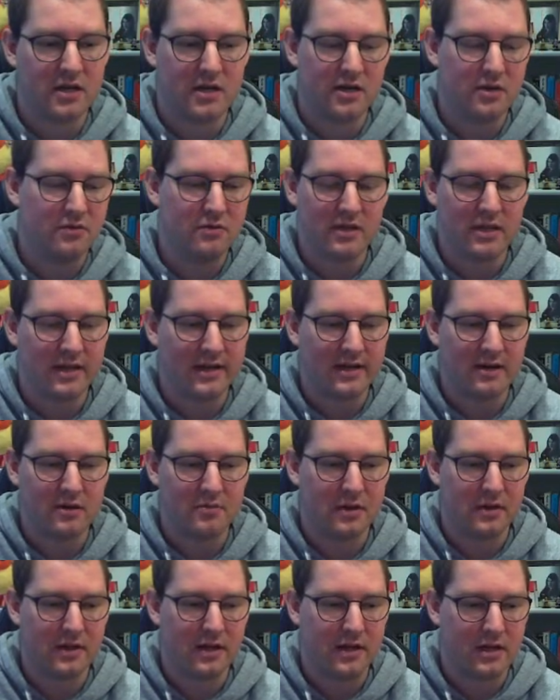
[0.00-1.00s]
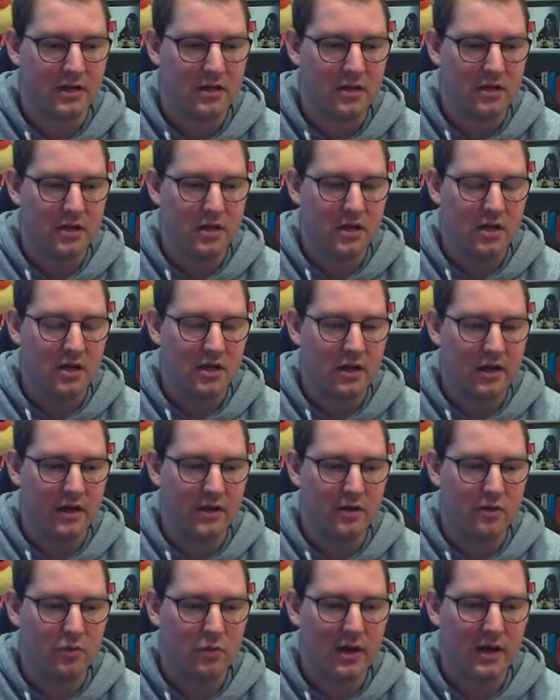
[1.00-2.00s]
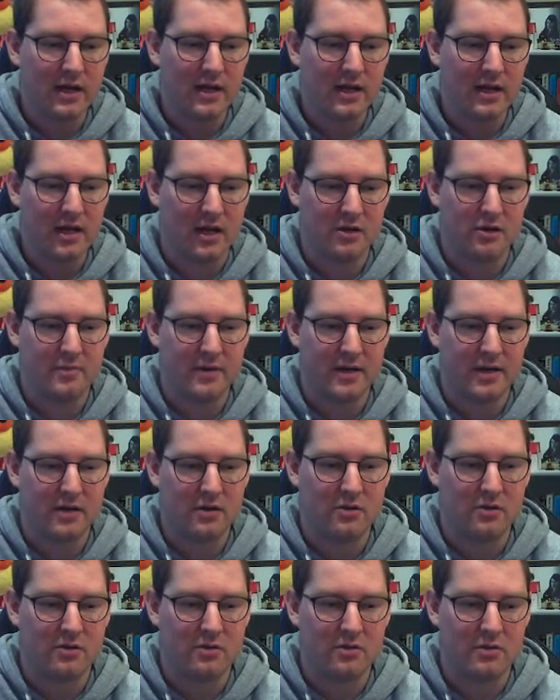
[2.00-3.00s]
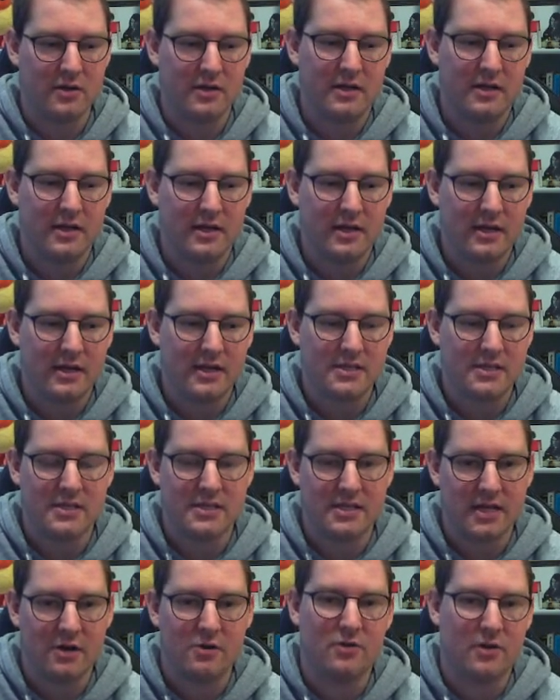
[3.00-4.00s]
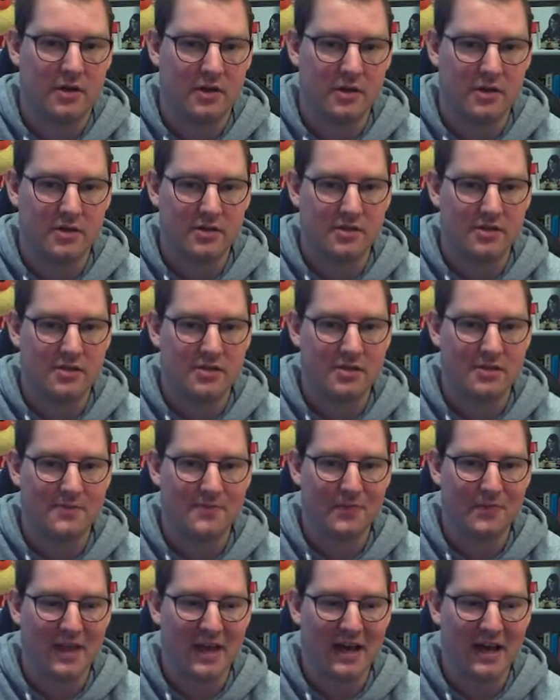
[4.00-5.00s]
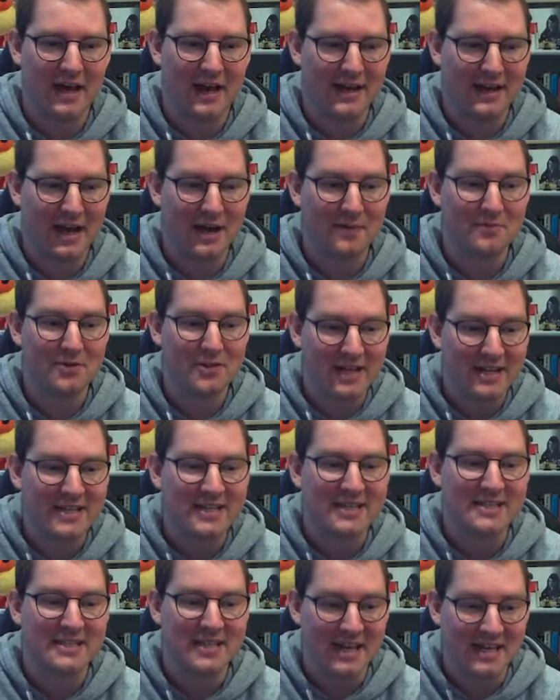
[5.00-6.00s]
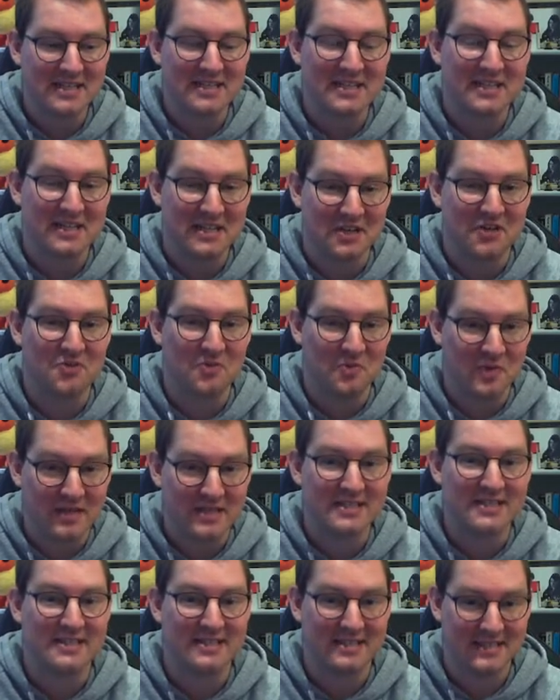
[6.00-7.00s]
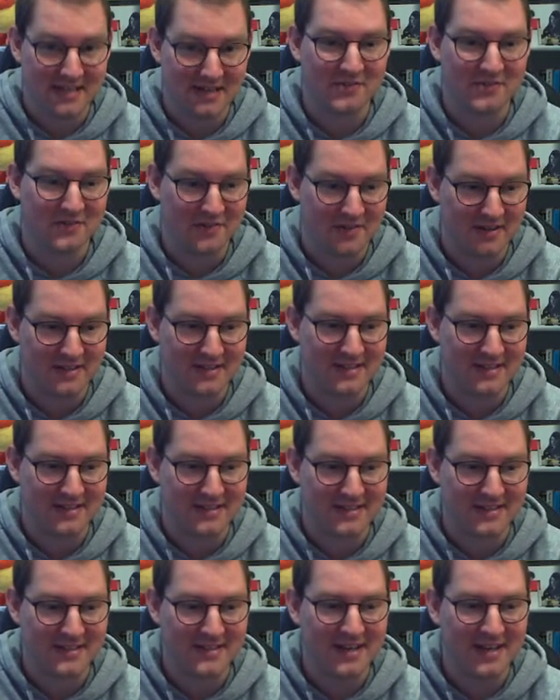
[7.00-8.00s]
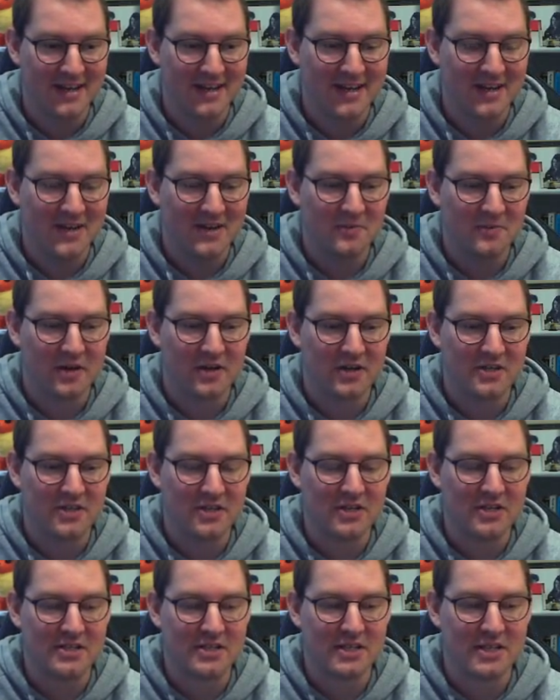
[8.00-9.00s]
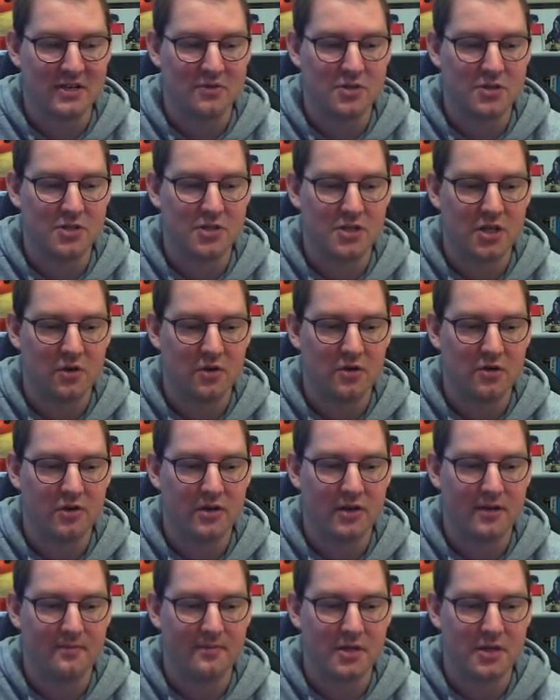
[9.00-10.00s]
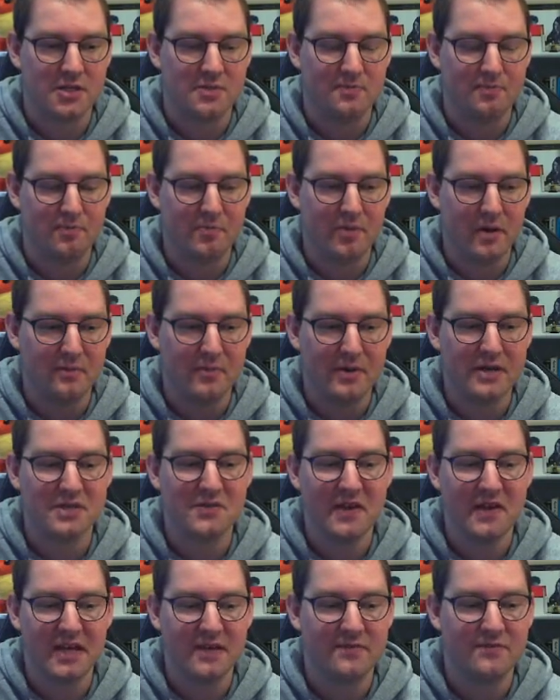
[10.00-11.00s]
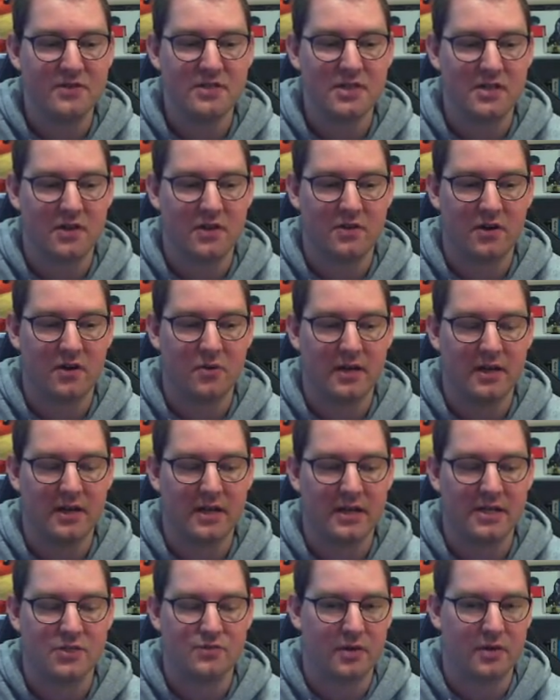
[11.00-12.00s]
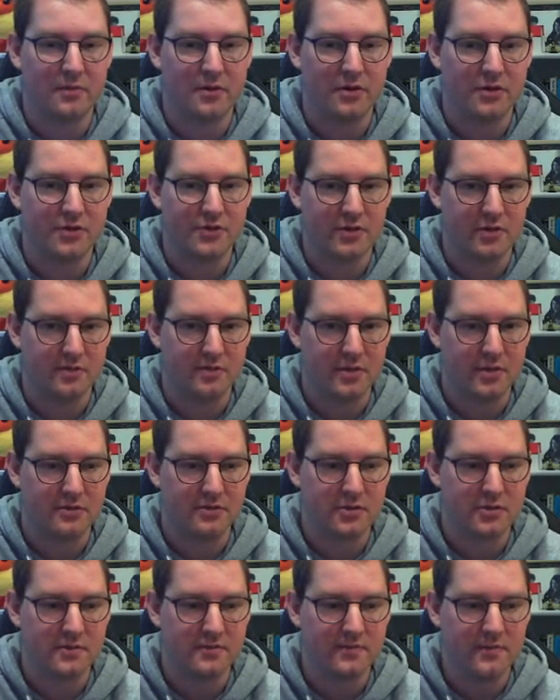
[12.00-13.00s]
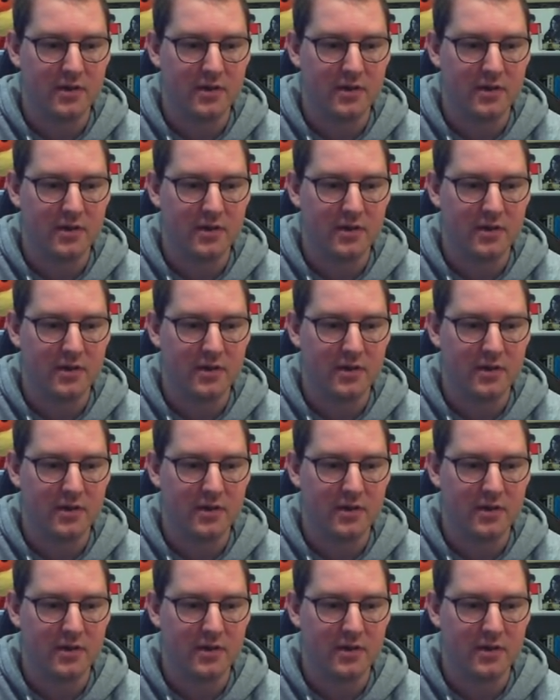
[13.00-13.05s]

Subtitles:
I don't really care about that. Like, what I care about is the terror radius. I'm glad he's getting an increased terror radius, because honestly, it was so annoying, because basically every Slinger I went against ran monitoring abuse.